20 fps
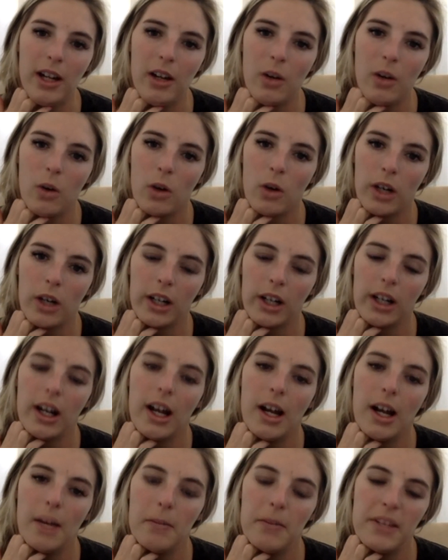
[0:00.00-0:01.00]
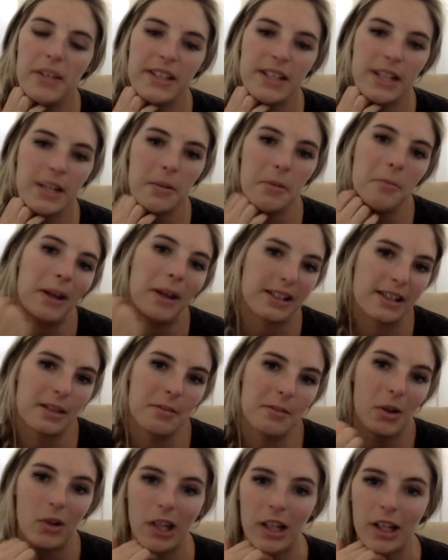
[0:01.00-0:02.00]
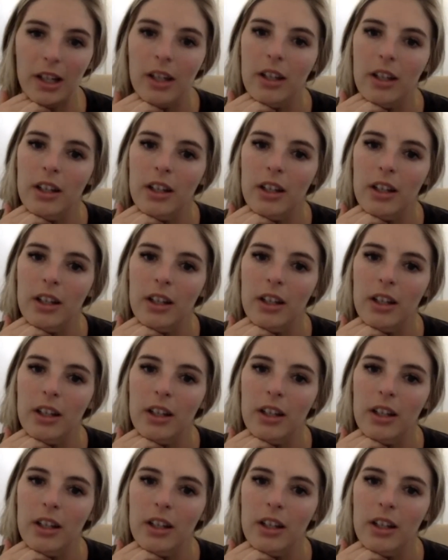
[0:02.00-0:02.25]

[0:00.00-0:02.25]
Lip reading: or the cinnamon Mexi mocha.